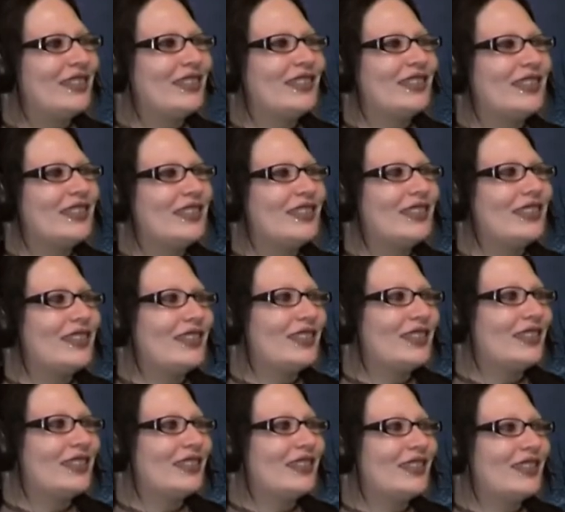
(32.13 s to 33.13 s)

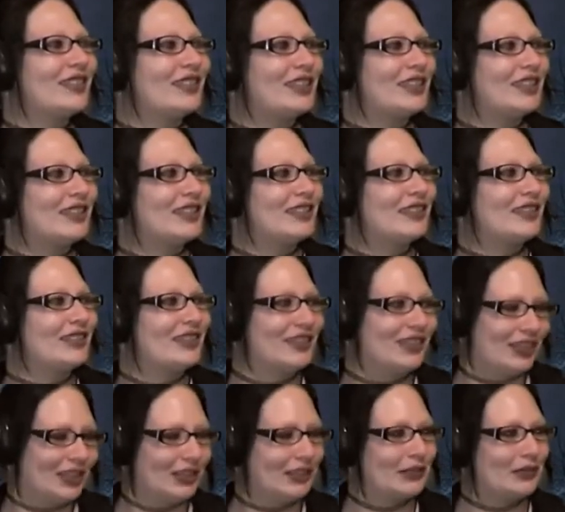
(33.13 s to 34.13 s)

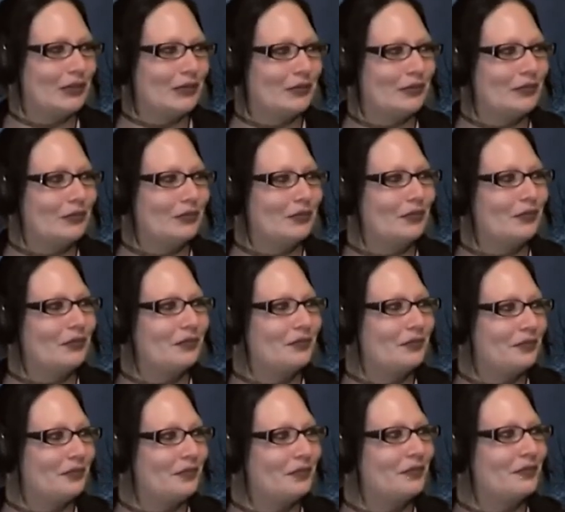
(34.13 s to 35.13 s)

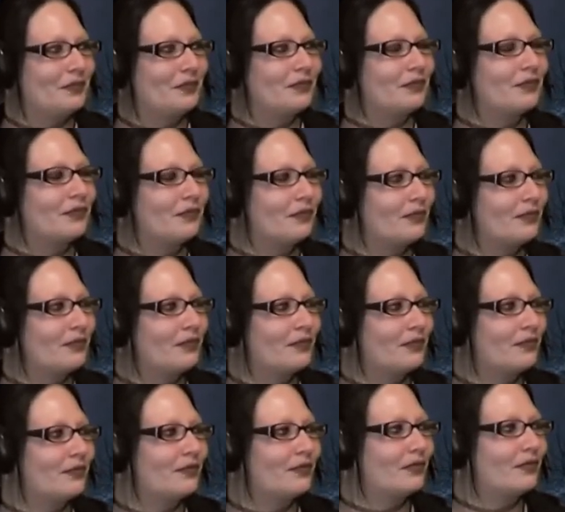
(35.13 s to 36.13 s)

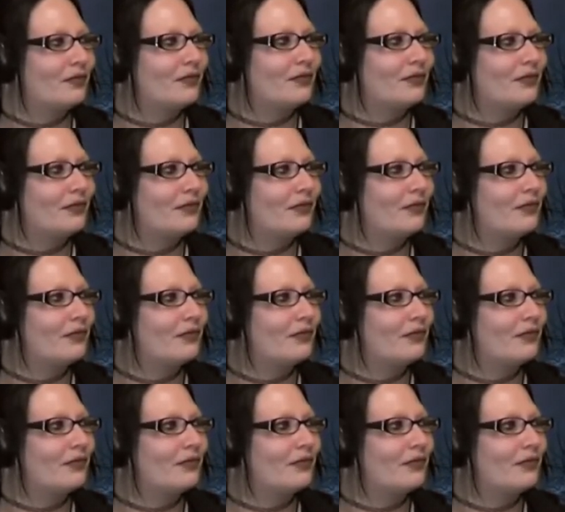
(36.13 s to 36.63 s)
(silent)